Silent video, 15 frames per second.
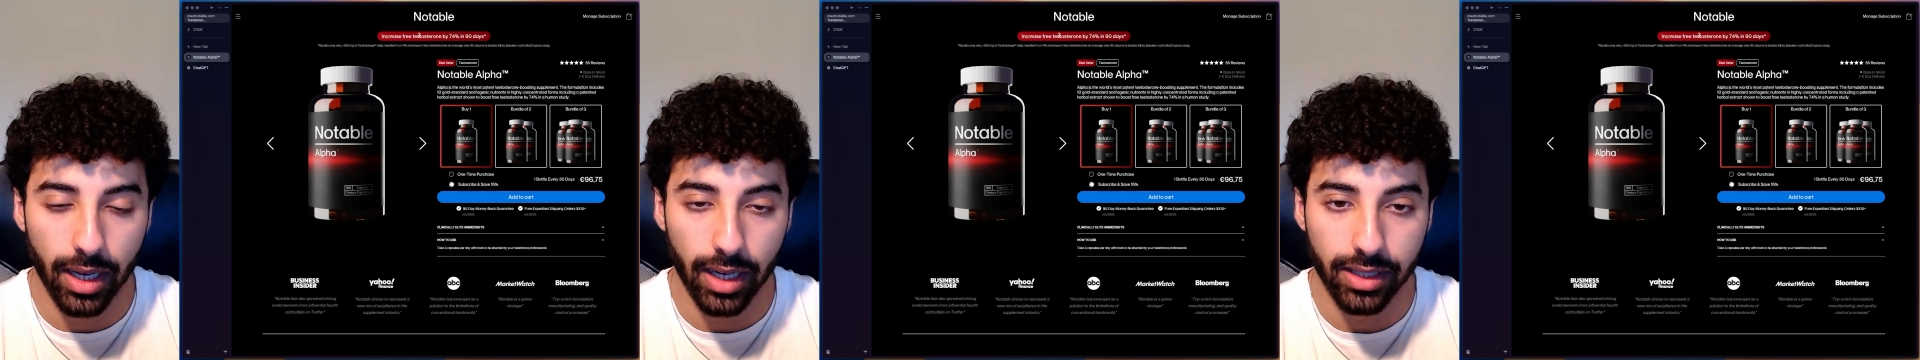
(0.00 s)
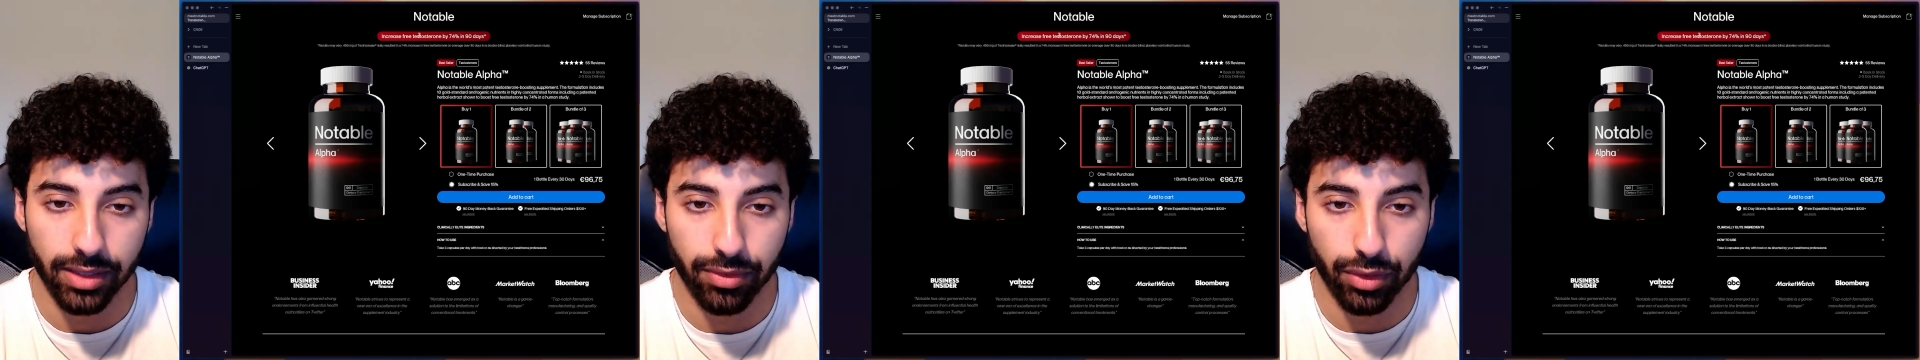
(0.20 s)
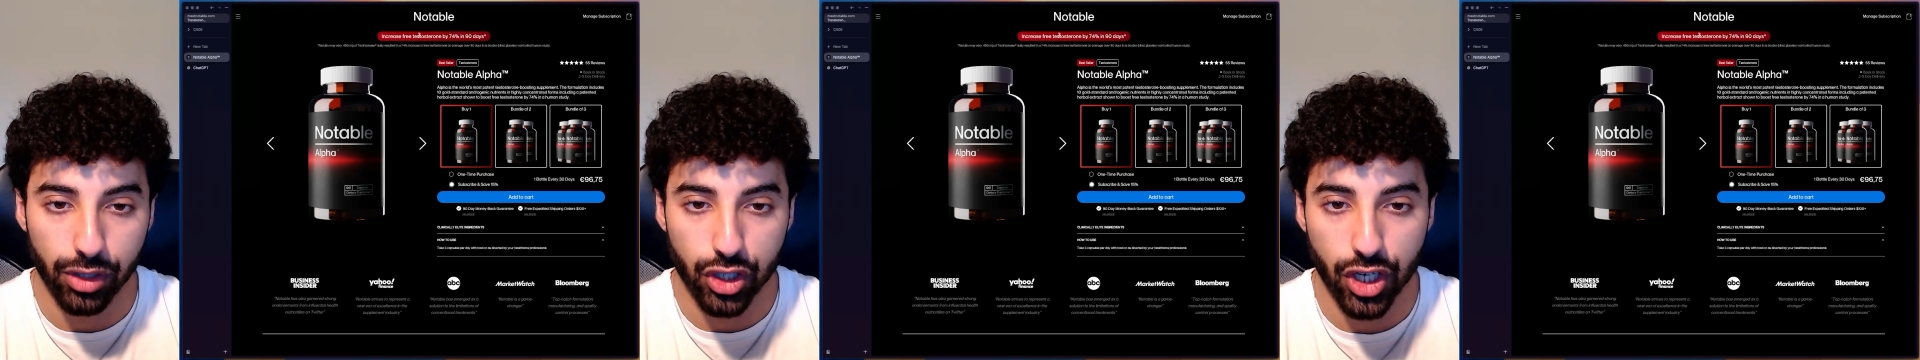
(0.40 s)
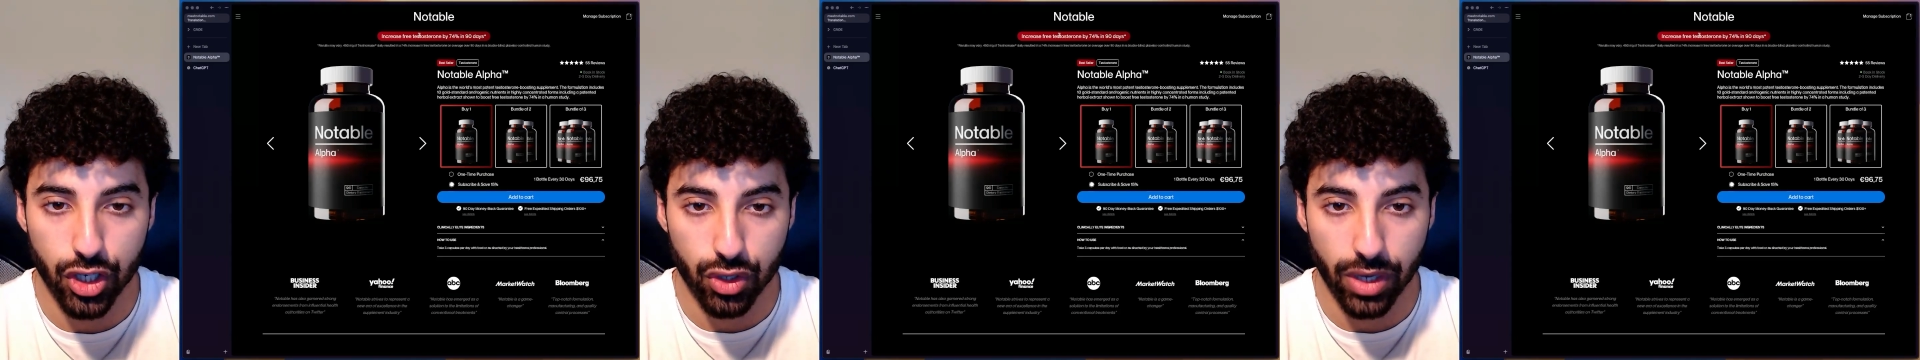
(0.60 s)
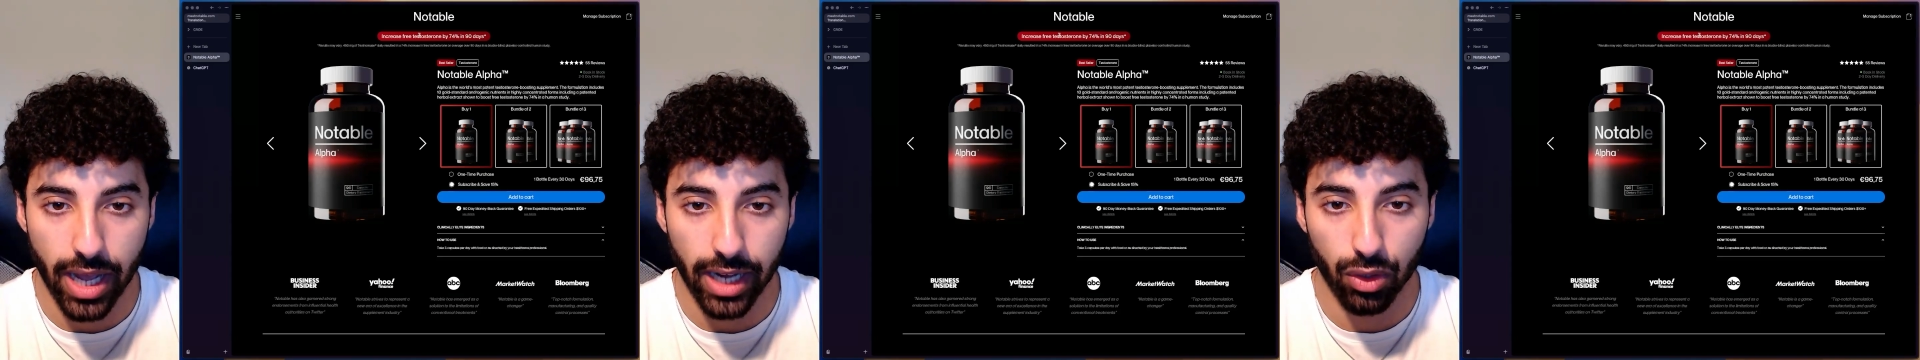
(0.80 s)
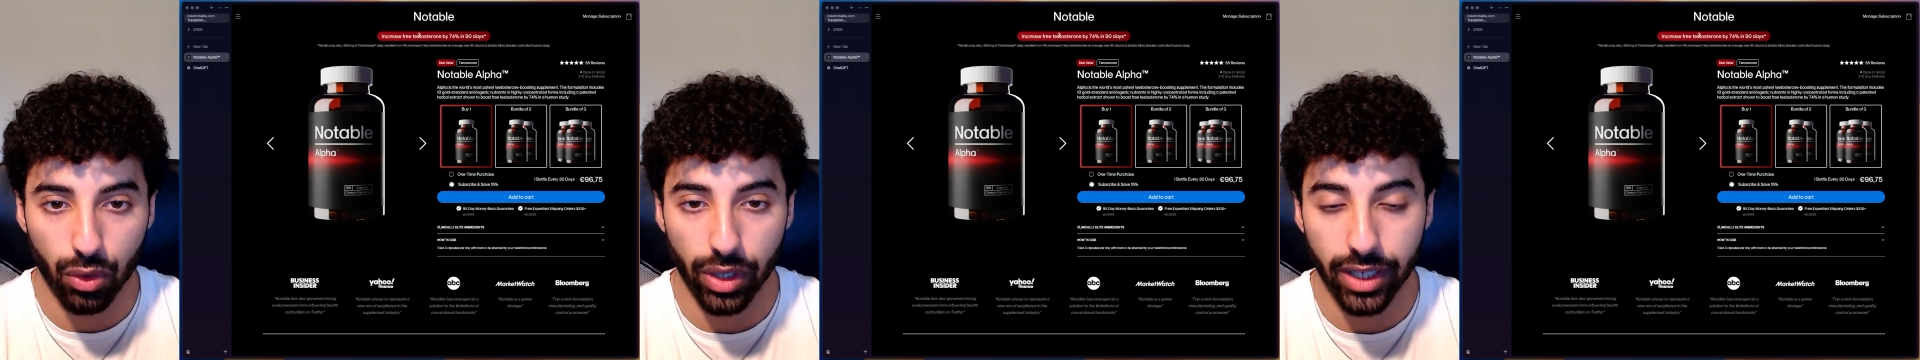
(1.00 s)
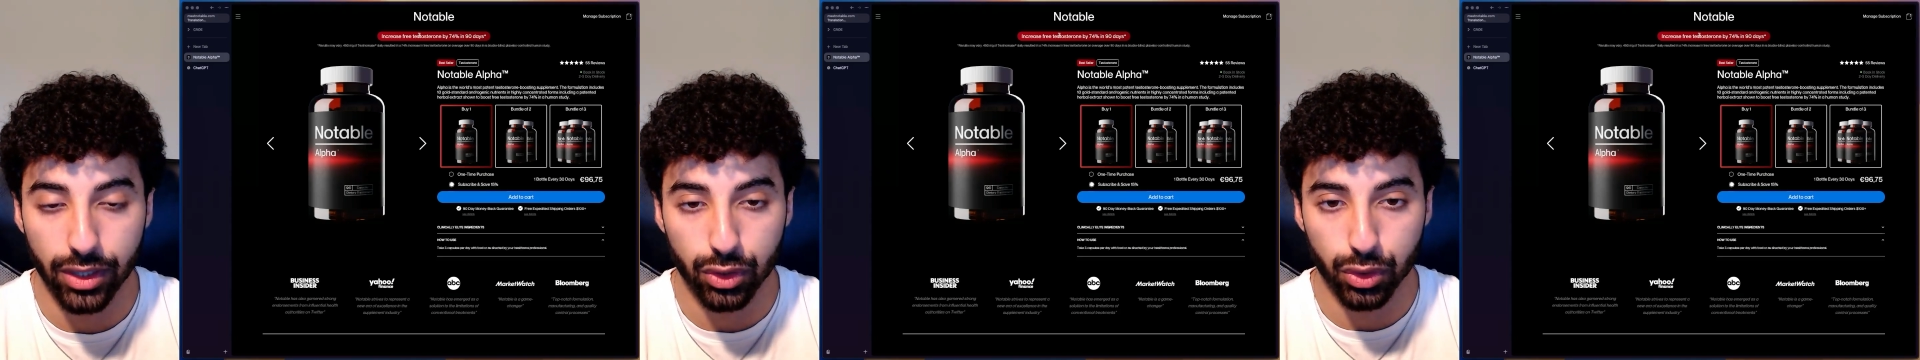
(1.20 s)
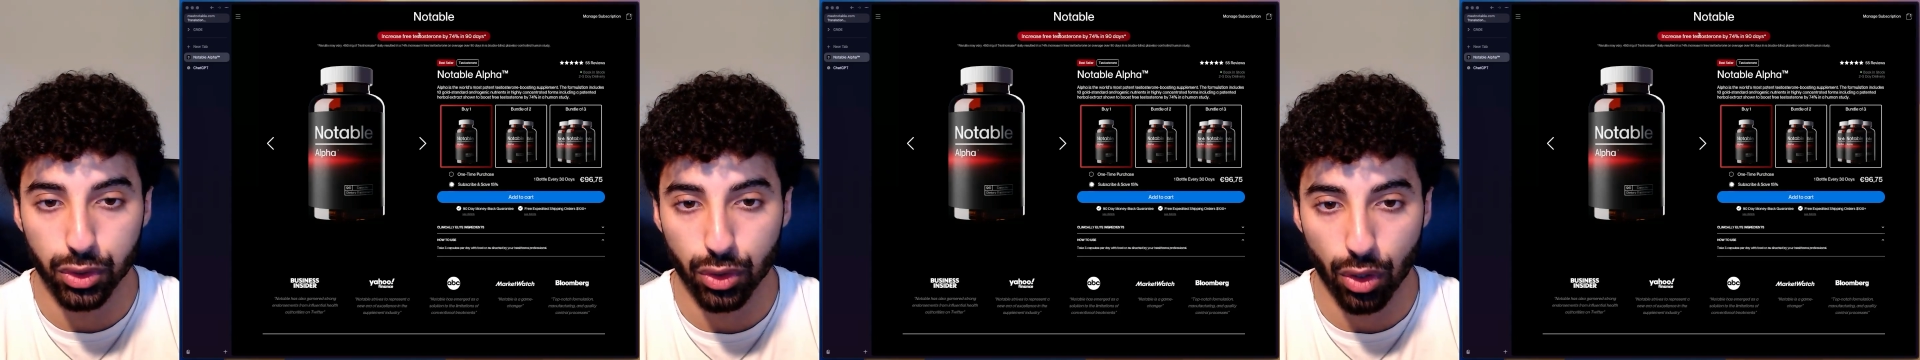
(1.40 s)
differentiation angle
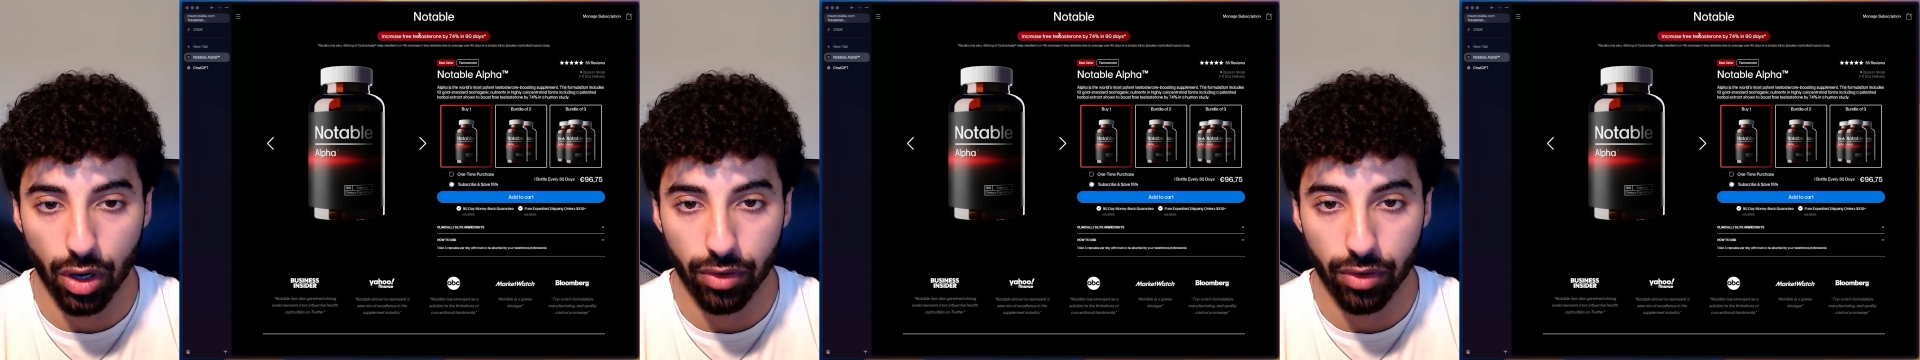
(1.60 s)
into your